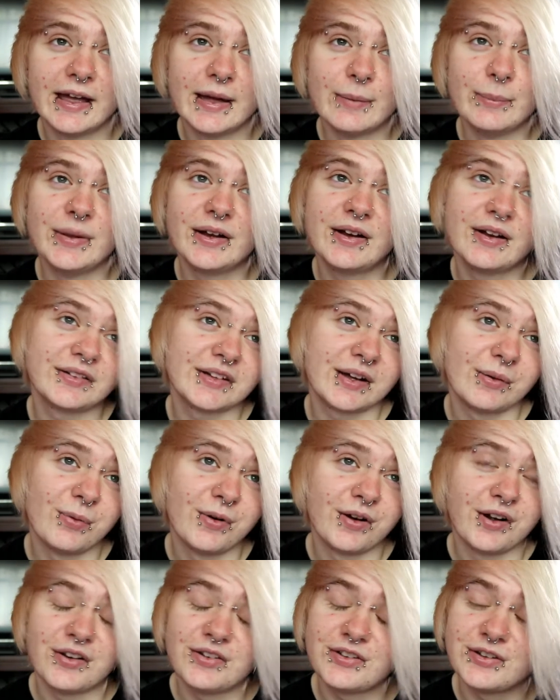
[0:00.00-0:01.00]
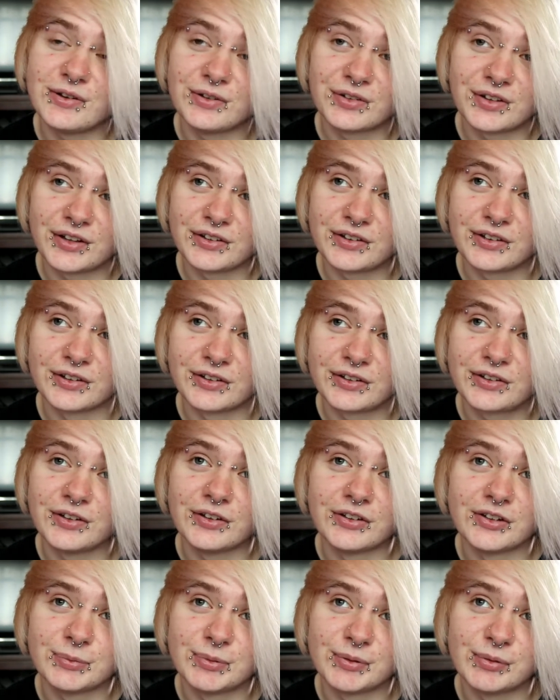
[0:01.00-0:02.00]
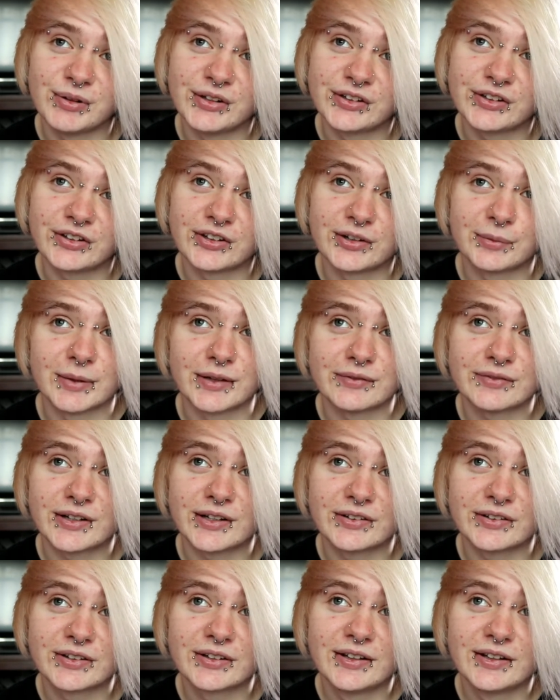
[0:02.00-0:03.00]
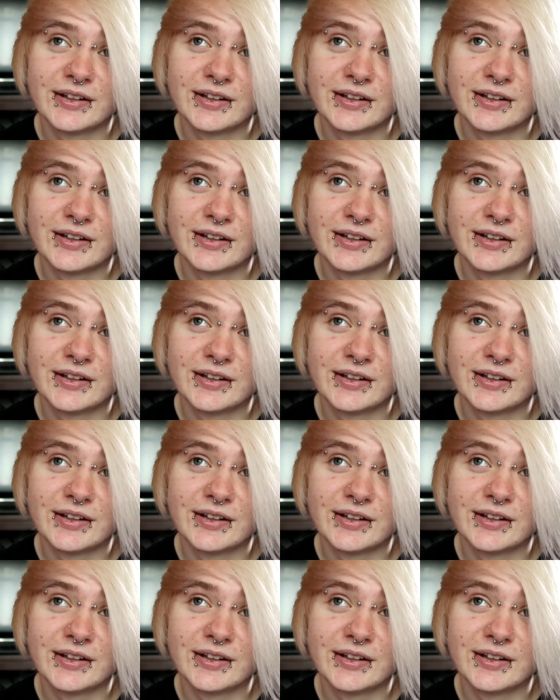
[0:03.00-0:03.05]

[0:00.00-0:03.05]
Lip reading: because I wanted to use that as an excuse to put whiskers on my face.